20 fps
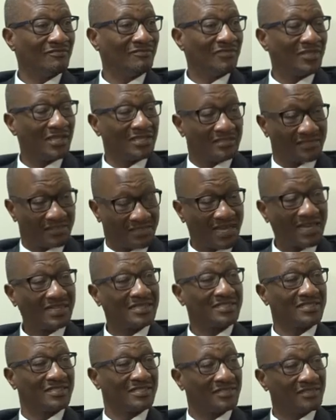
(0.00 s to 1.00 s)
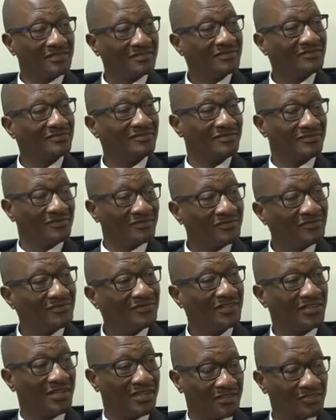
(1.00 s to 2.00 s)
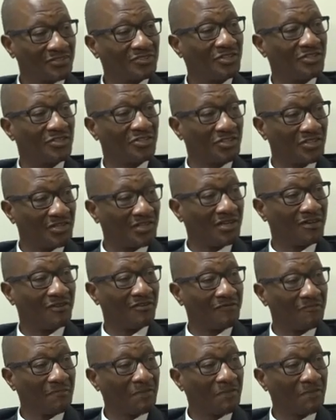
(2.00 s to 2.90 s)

There's that relaxation now,